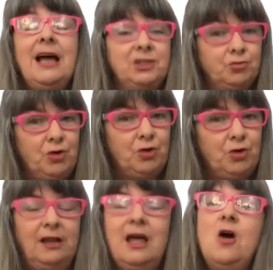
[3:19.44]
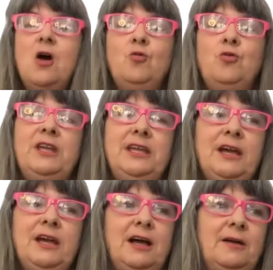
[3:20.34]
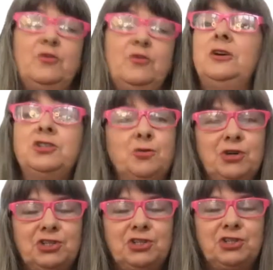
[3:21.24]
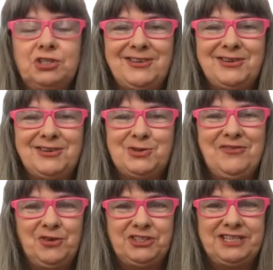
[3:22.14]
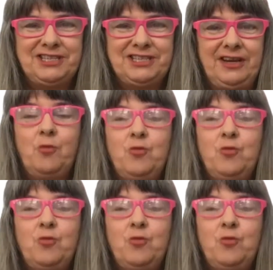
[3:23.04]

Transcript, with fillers: as well. We um, we also work together 24/7.